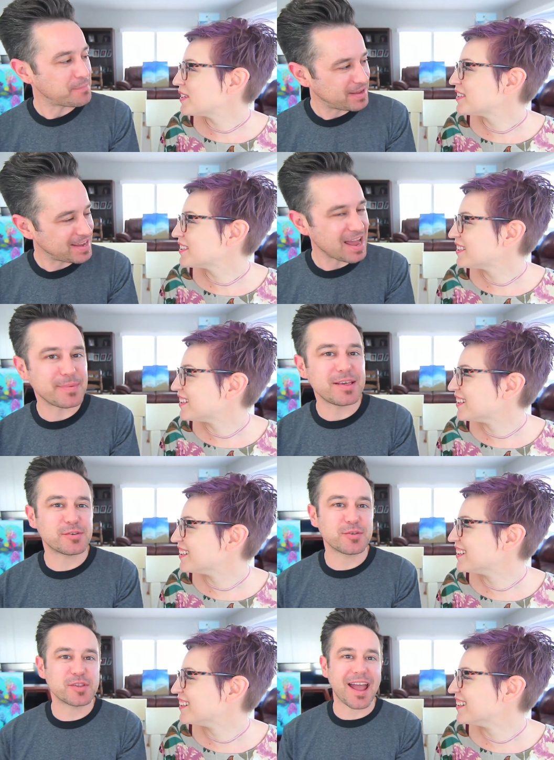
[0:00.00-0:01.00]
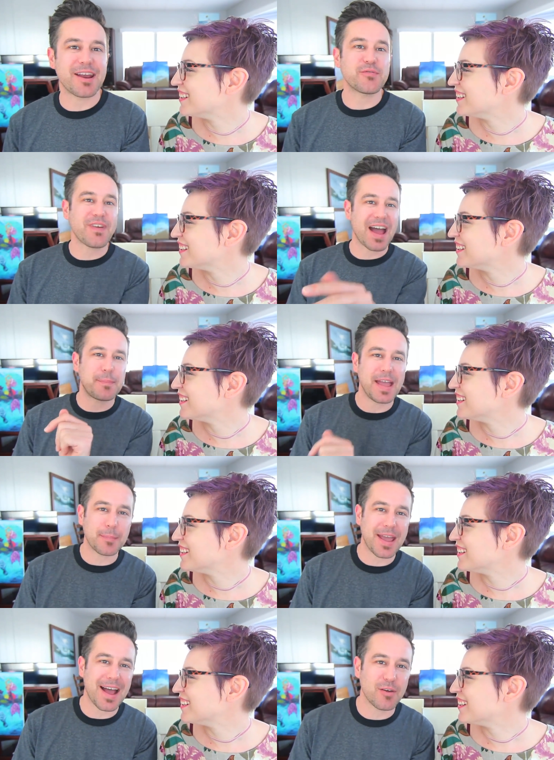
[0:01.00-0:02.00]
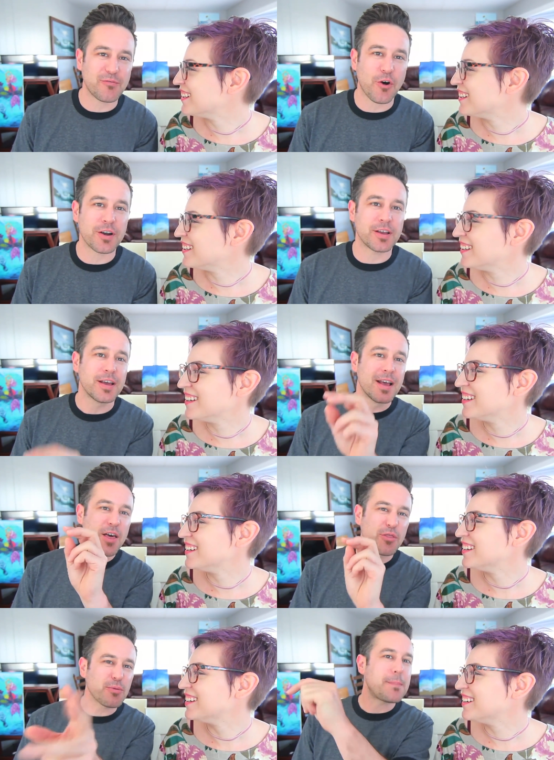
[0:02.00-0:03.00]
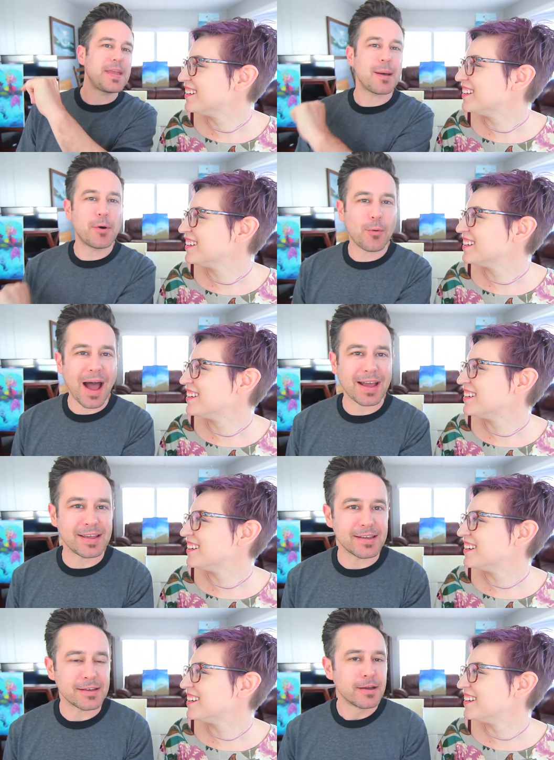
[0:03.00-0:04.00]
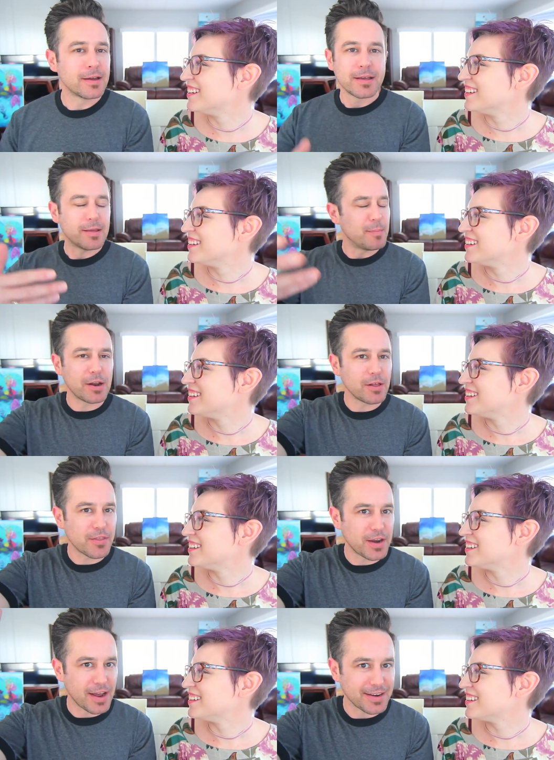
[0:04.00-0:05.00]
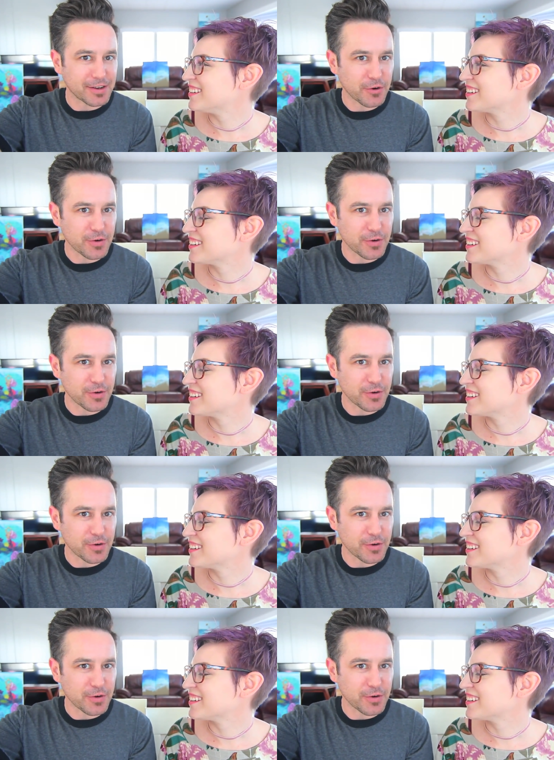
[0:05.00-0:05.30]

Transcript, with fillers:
Speaker 1: eight P M Eastern Standard, five P M California, three P M Hawaii. Middle of the night in